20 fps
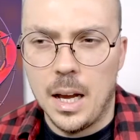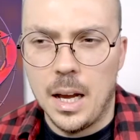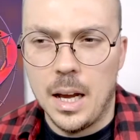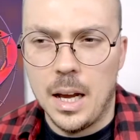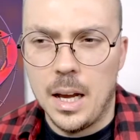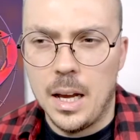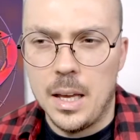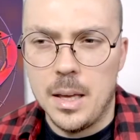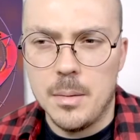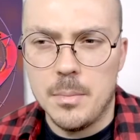
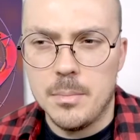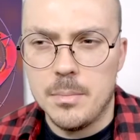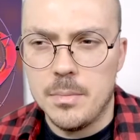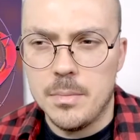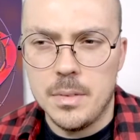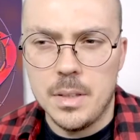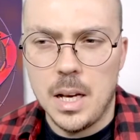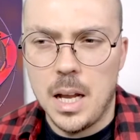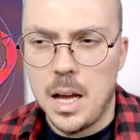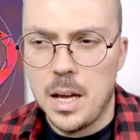
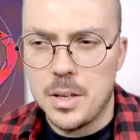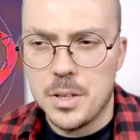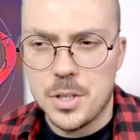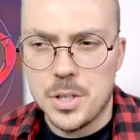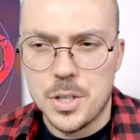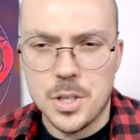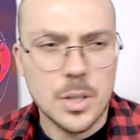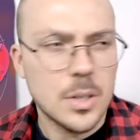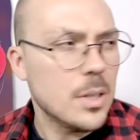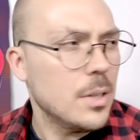I'm not
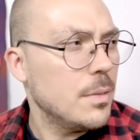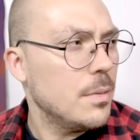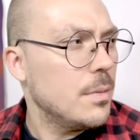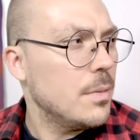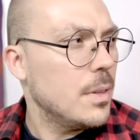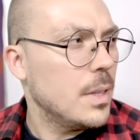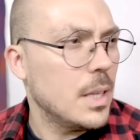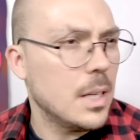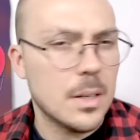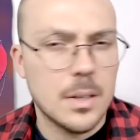sure if
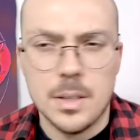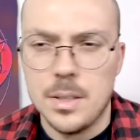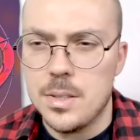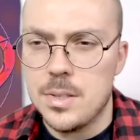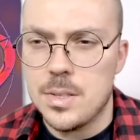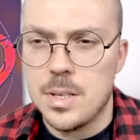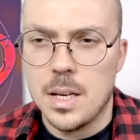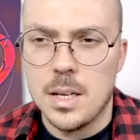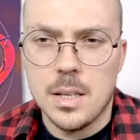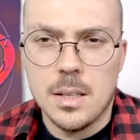there
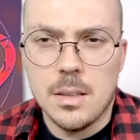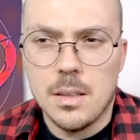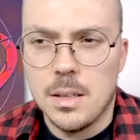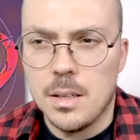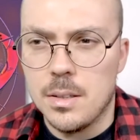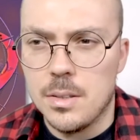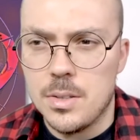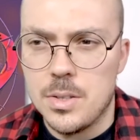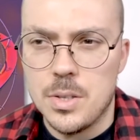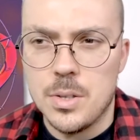is
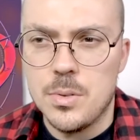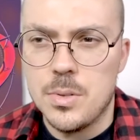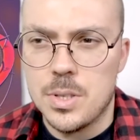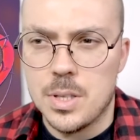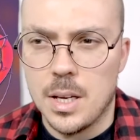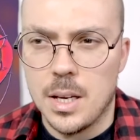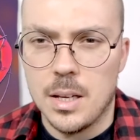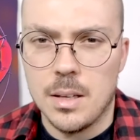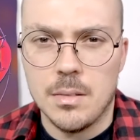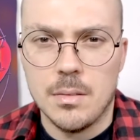anything to
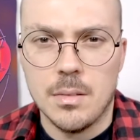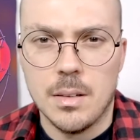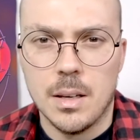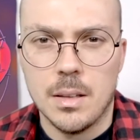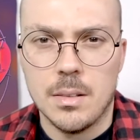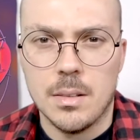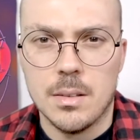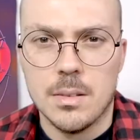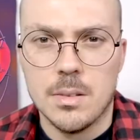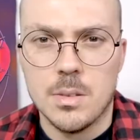say
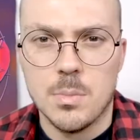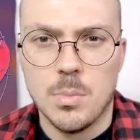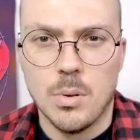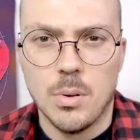at this